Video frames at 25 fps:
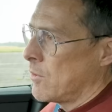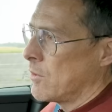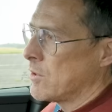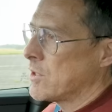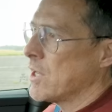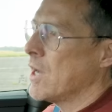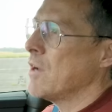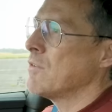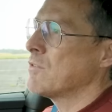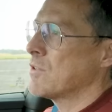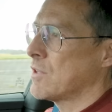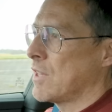Well, we
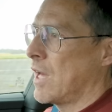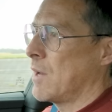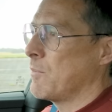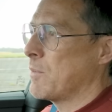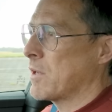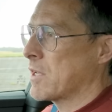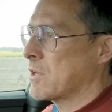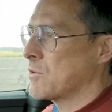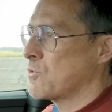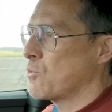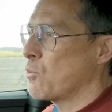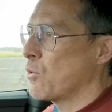don't do that
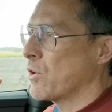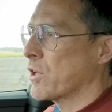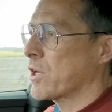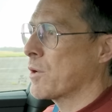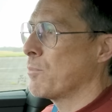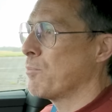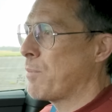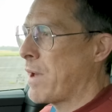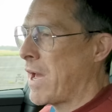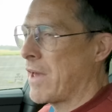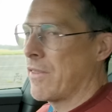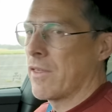because we want to
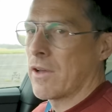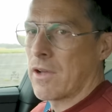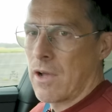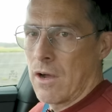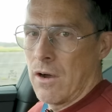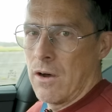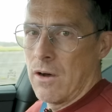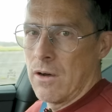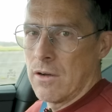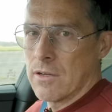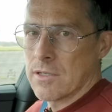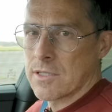compare the
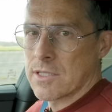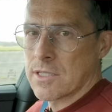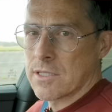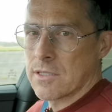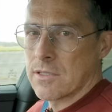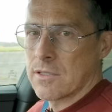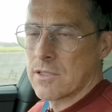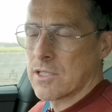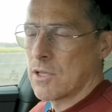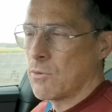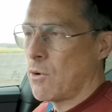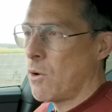cars.
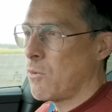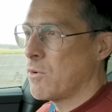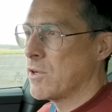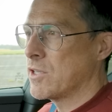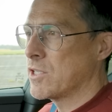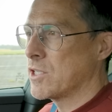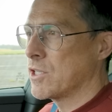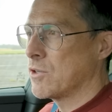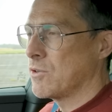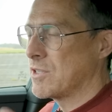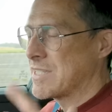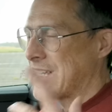So what we
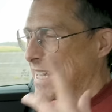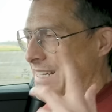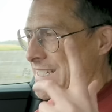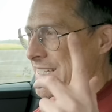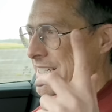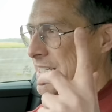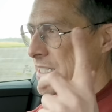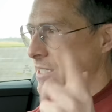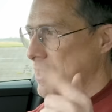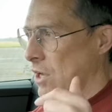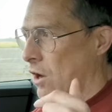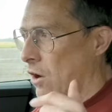do is
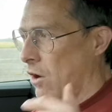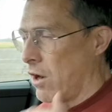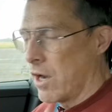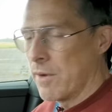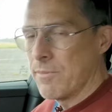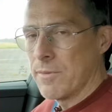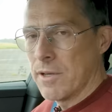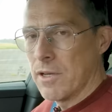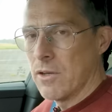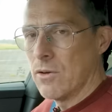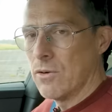actually time the